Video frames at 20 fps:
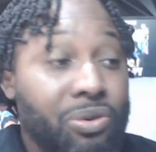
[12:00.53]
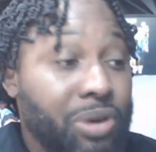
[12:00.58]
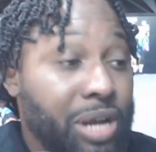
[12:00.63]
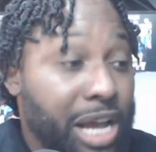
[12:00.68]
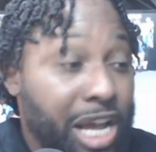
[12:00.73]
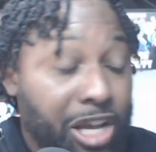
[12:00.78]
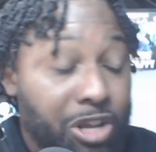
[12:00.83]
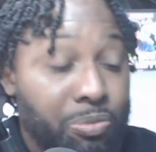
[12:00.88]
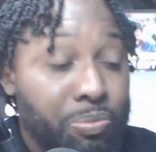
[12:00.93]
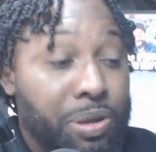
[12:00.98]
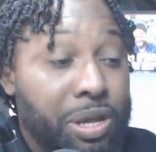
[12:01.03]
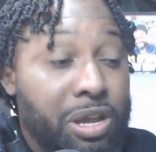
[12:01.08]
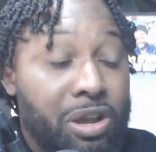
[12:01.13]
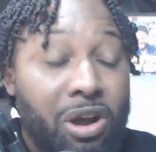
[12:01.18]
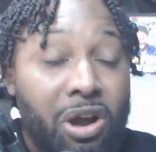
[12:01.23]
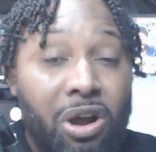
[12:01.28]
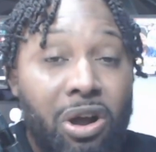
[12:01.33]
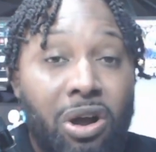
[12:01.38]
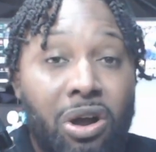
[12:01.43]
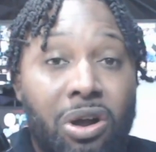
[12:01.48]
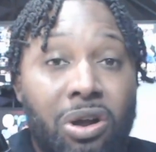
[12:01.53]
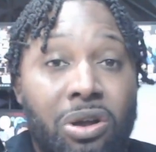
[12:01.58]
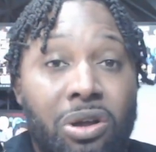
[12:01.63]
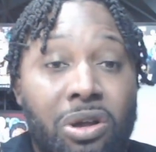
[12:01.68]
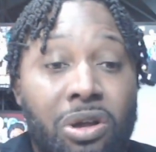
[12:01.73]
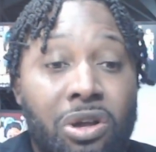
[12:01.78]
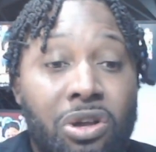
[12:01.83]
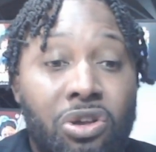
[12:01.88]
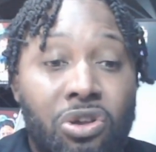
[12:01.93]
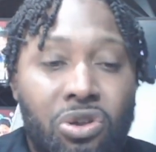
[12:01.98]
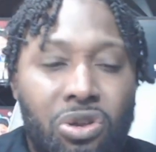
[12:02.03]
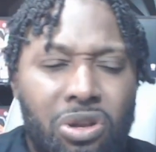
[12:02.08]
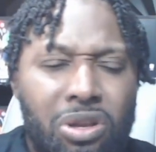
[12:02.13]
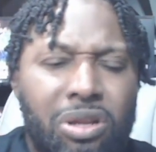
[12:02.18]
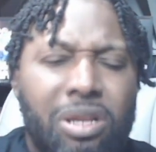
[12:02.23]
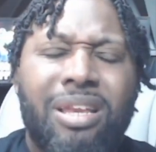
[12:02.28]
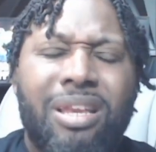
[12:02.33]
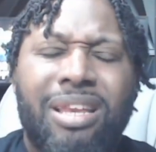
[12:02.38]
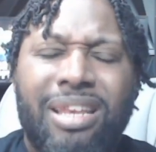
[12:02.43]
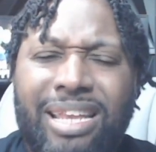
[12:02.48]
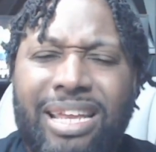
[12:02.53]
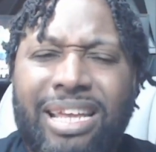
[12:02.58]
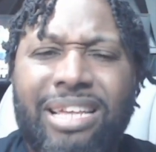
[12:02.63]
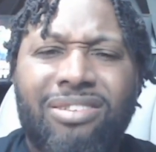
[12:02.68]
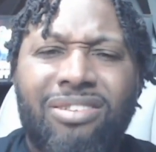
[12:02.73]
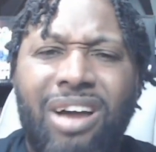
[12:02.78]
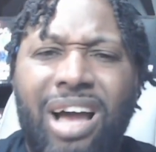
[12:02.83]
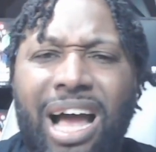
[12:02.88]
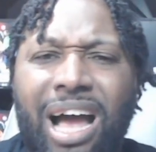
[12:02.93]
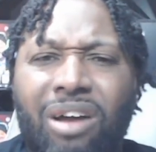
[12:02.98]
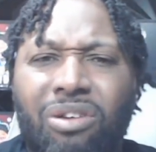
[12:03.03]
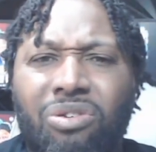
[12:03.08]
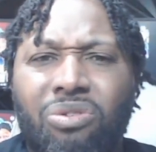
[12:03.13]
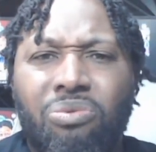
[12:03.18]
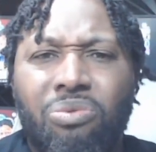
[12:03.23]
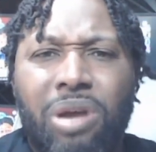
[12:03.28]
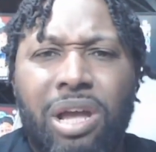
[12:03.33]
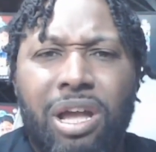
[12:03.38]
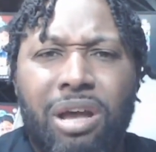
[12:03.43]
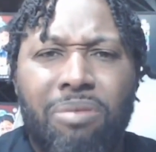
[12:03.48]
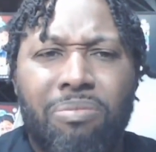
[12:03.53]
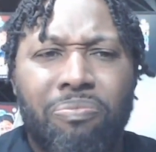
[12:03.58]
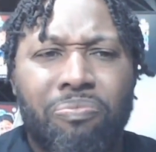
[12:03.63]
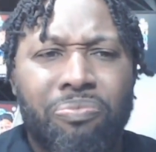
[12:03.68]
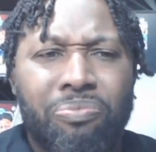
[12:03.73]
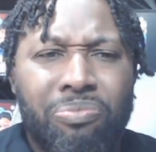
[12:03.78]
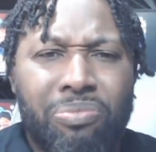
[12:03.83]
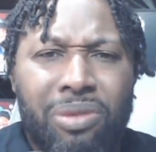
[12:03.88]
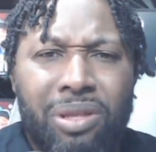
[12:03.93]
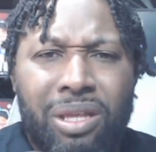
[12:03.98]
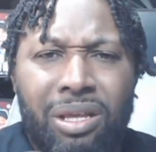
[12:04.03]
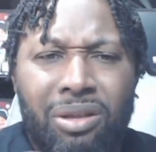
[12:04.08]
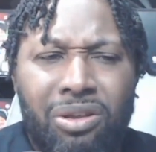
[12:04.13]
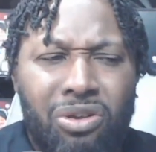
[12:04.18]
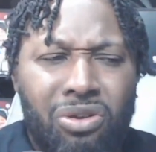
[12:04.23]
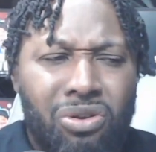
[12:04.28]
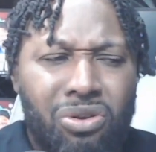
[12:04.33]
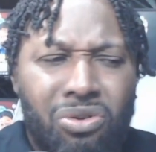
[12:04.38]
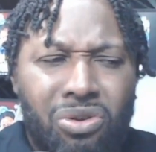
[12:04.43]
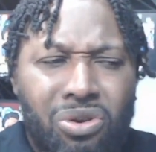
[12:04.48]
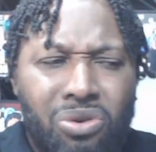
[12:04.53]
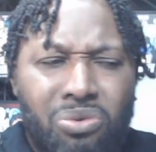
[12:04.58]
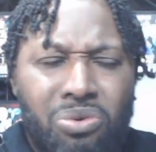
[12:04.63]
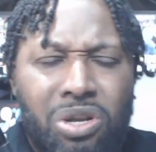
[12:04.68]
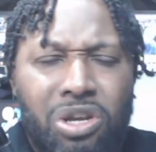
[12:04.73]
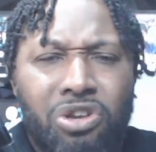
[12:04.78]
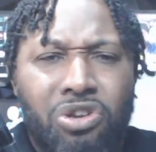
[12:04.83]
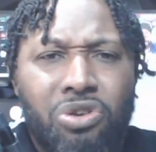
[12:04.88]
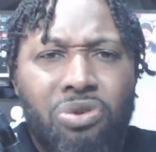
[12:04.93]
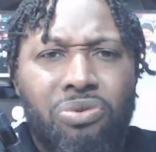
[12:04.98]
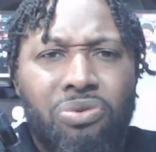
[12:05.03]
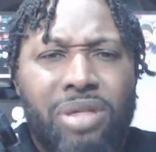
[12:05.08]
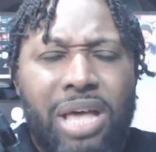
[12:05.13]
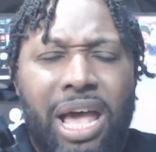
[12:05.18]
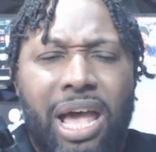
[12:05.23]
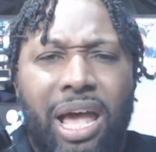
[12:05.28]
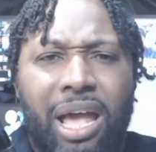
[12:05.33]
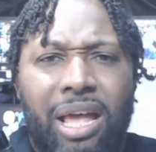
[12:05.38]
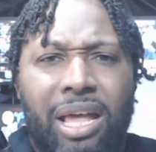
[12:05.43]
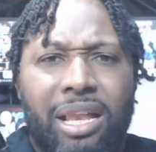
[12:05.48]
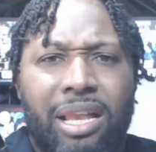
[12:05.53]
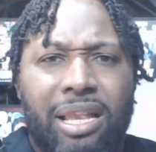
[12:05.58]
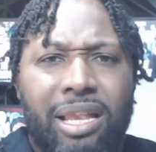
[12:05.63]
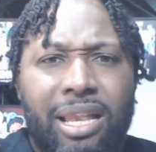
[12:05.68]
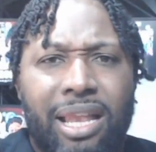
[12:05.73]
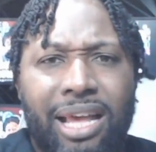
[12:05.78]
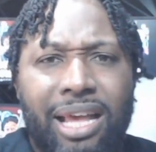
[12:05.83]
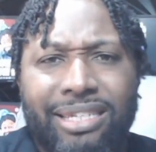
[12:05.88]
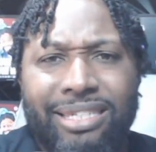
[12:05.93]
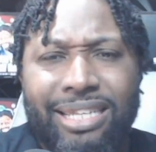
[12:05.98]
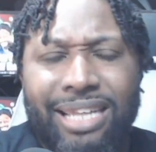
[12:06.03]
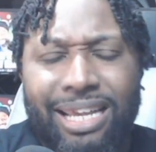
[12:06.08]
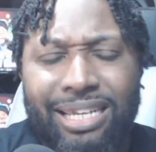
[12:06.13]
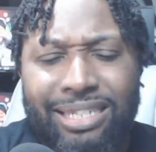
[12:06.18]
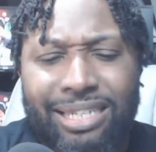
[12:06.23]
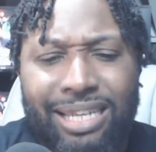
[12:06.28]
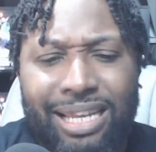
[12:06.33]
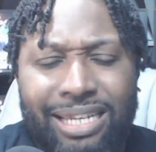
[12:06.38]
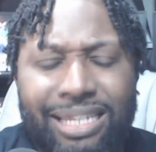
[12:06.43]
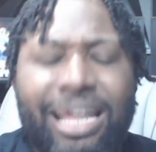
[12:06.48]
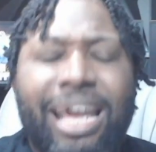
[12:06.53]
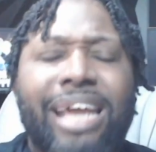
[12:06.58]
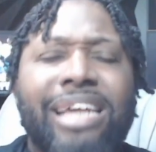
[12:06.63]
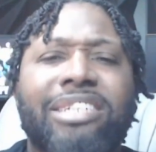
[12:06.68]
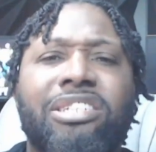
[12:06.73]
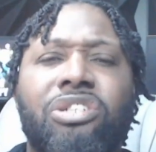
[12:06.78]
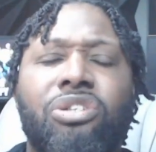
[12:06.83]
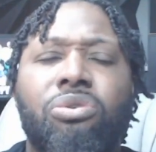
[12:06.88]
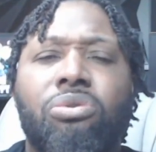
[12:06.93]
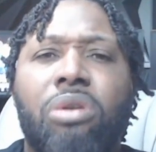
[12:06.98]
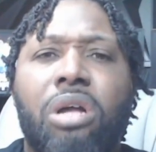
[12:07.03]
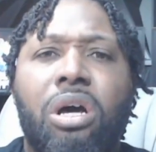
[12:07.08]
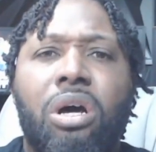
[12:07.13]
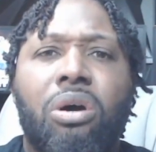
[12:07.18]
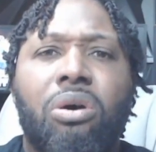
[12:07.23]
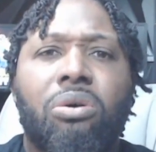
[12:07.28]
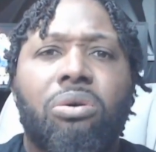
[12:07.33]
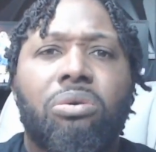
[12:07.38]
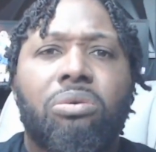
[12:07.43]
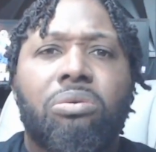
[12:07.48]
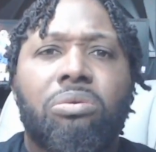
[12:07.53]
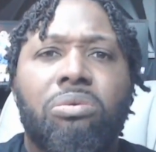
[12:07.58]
XPR. These are out the realm. You don't want to do that. That takes too long.